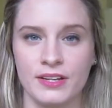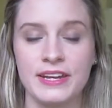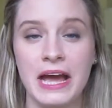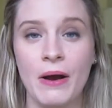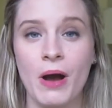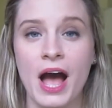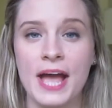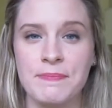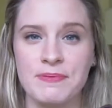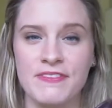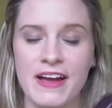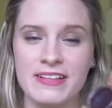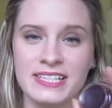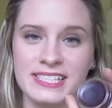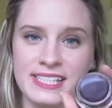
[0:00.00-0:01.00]
Now,
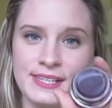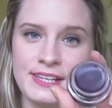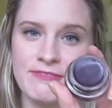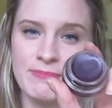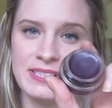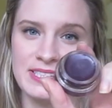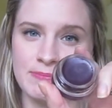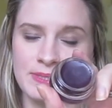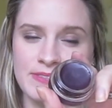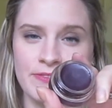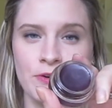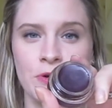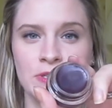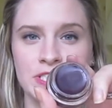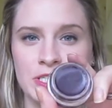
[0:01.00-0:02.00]
Hyperviolet did give me some
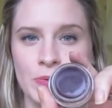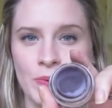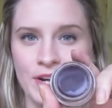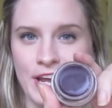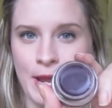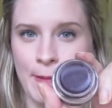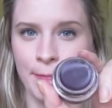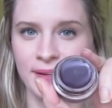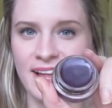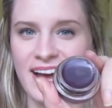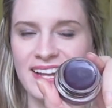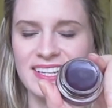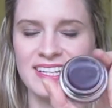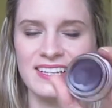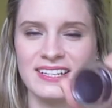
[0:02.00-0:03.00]
difficulty when I
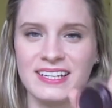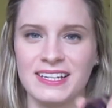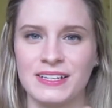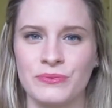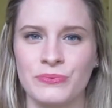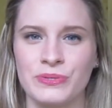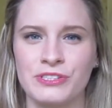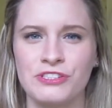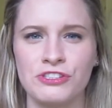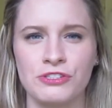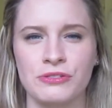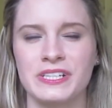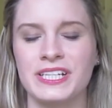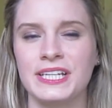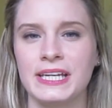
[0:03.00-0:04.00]
applied it. It was
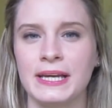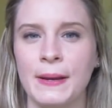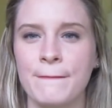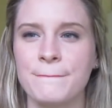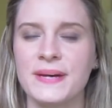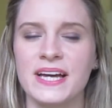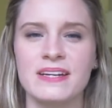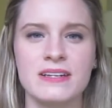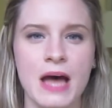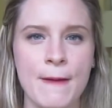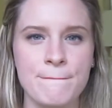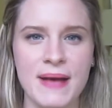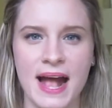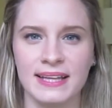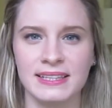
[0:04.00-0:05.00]
streaking, but
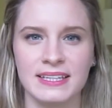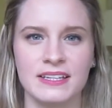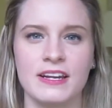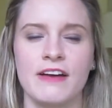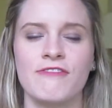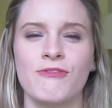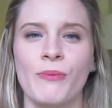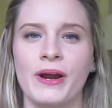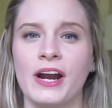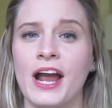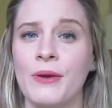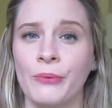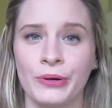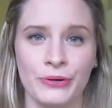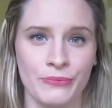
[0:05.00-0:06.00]
not badly enough where I
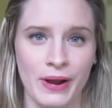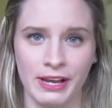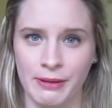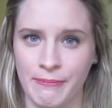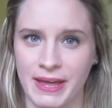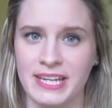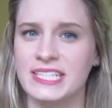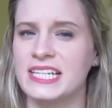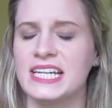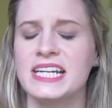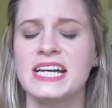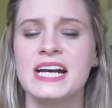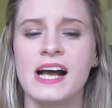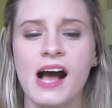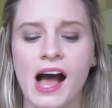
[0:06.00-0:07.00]
wouldn't recommend it.
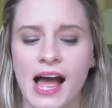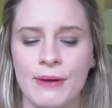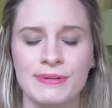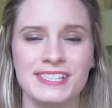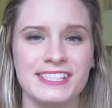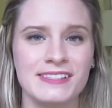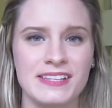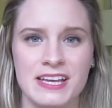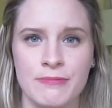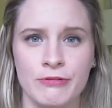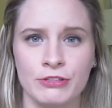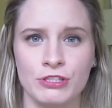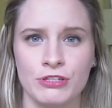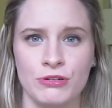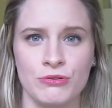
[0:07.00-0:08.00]
I was still able
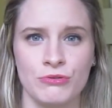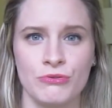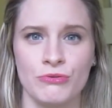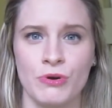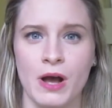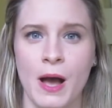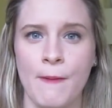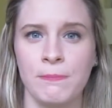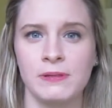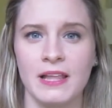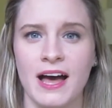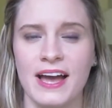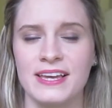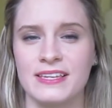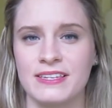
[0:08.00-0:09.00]
to
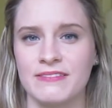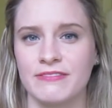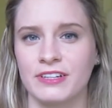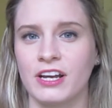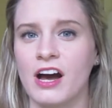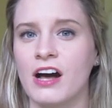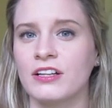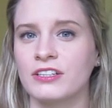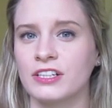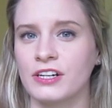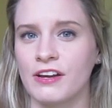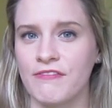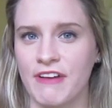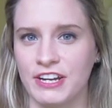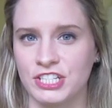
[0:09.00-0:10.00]
apply even color
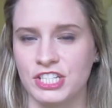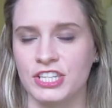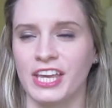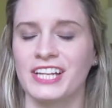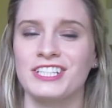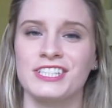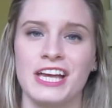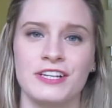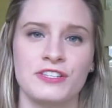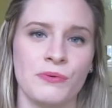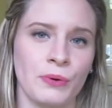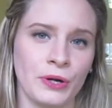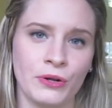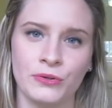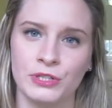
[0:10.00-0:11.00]
eventually. I just had to
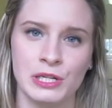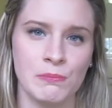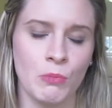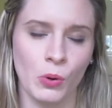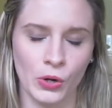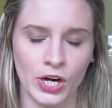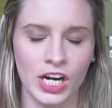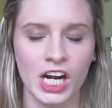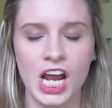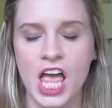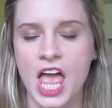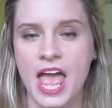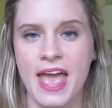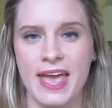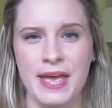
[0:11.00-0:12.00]
work a little more.
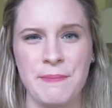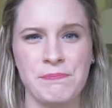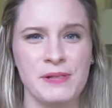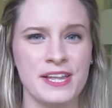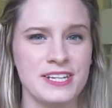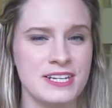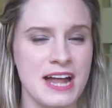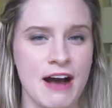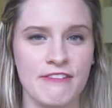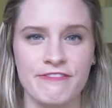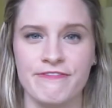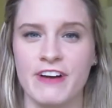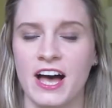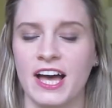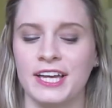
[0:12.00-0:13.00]
It blended out
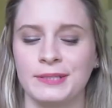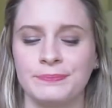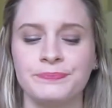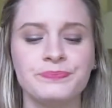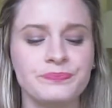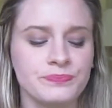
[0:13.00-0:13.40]
fine.